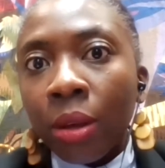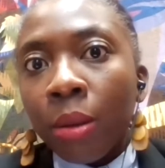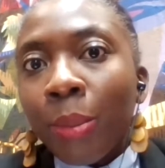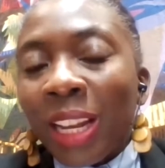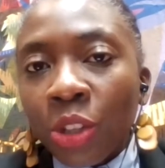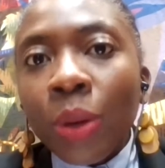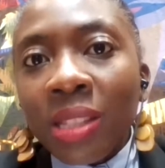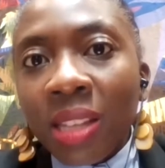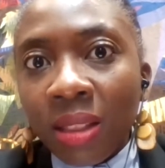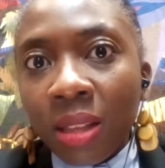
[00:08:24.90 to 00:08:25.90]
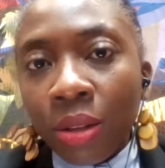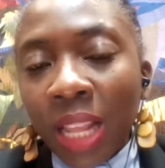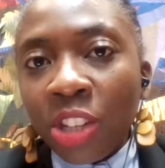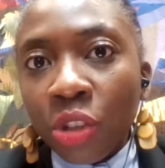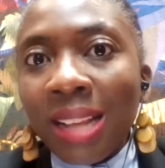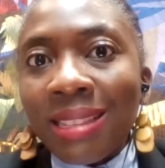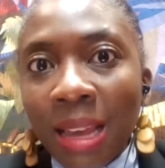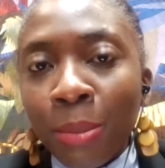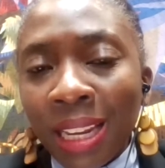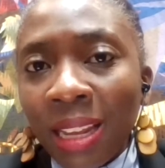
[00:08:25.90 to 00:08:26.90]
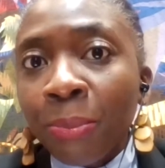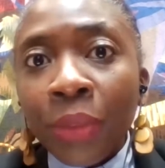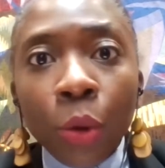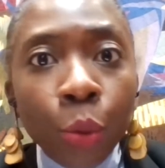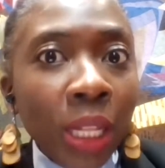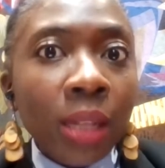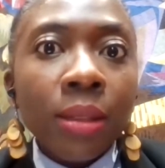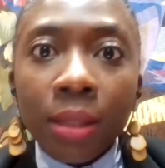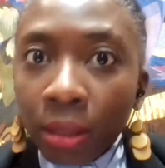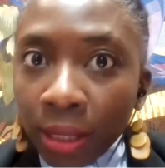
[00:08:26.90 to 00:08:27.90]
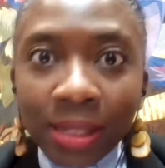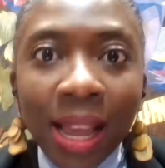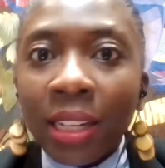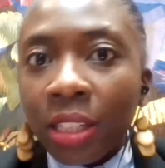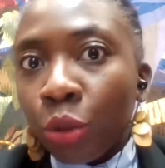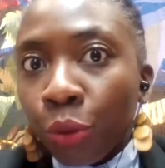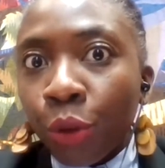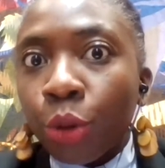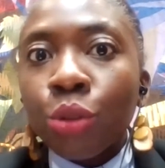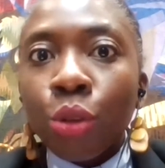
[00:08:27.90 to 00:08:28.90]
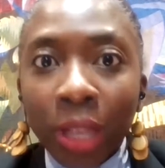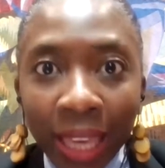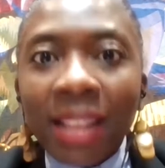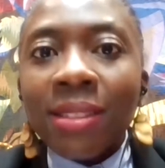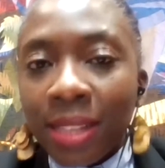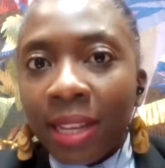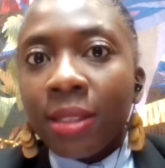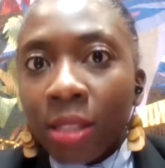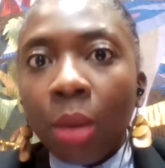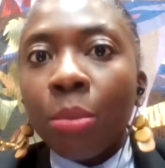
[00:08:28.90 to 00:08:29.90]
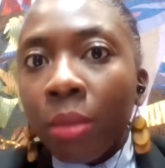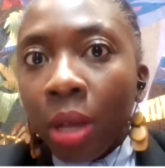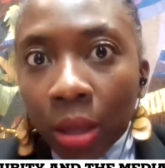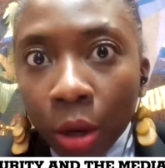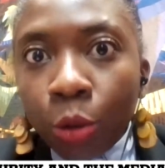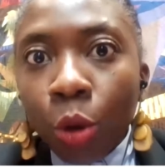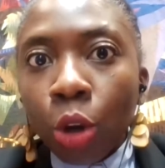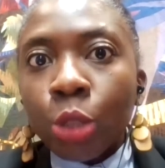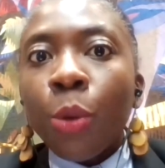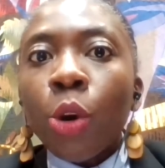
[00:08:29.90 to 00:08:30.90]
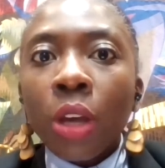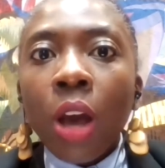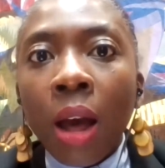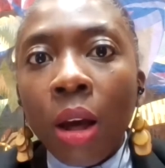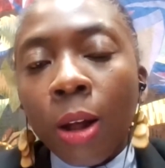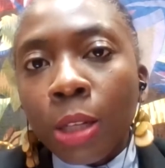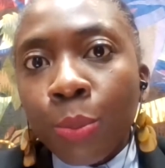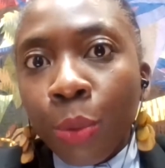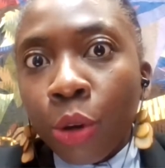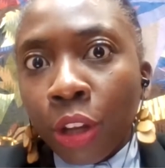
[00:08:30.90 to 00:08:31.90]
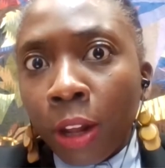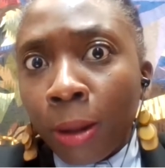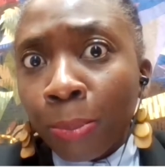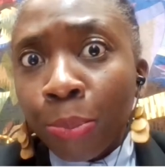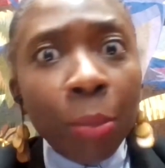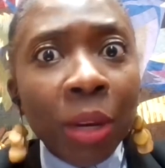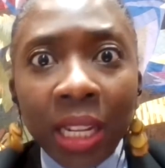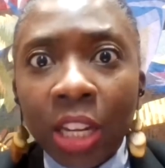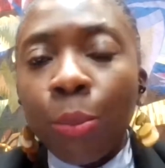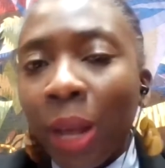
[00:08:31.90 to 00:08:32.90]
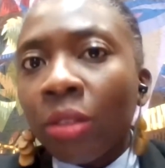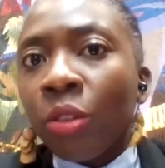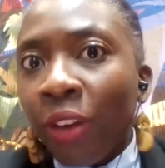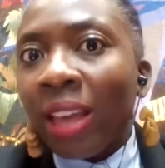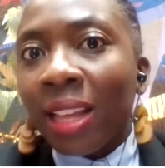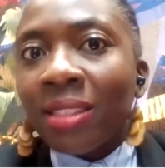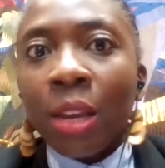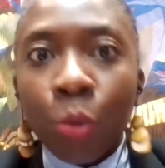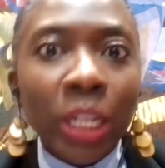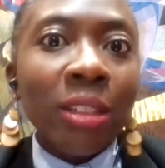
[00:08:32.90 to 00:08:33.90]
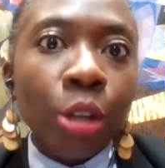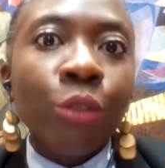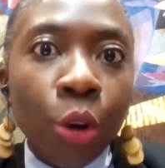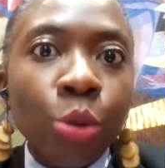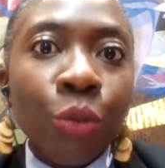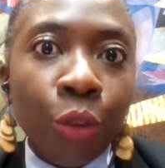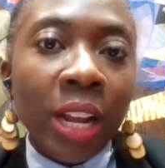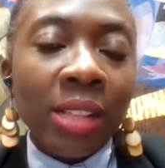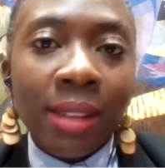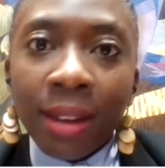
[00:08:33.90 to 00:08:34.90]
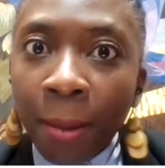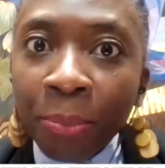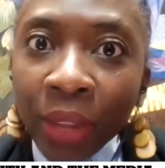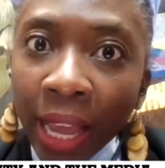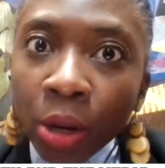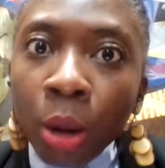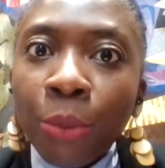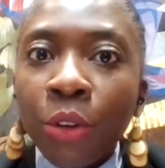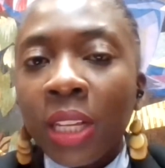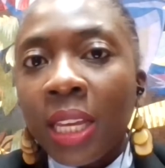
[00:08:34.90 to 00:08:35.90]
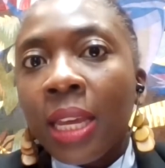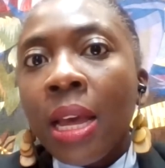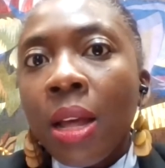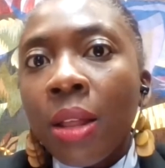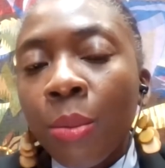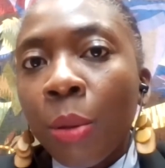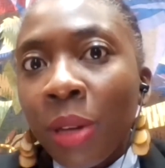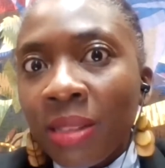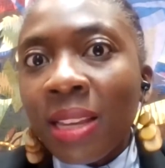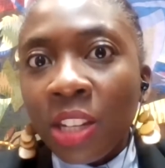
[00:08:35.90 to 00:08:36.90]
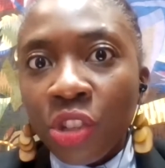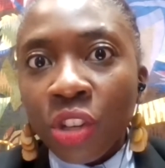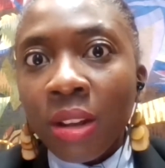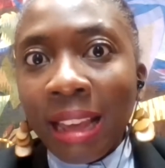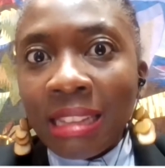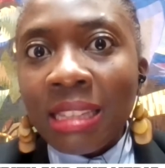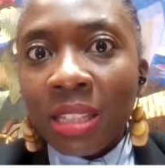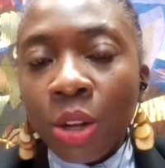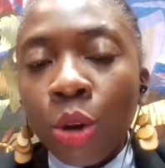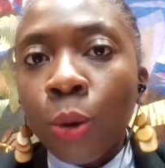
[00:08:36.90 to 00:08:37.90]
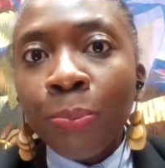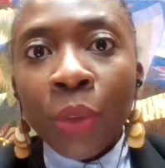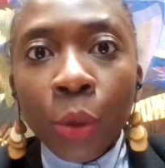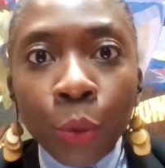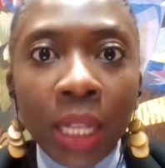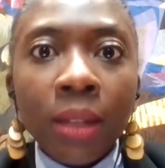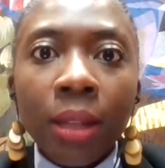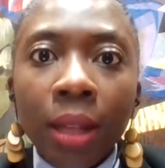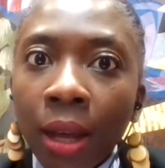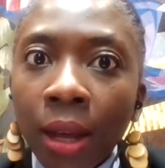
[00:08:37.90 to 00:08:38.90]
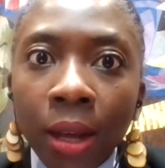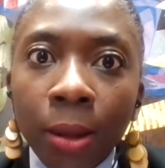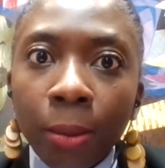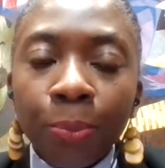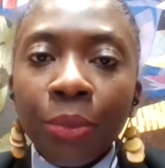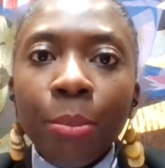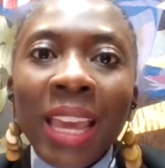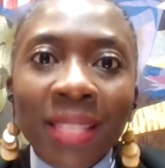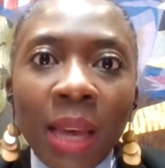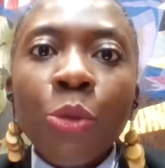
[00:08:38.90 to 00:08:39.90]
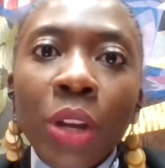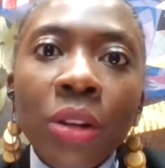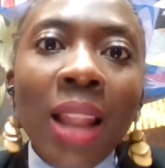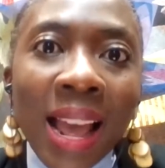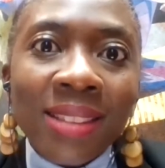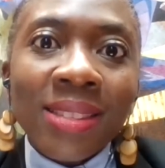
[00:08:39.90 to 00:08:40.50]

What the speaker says: majority in the National Assembly will decide to vote against it. Some spoke publicly about the fact that they will not vote for it, and hopefully the mobilization against this law will make them realize.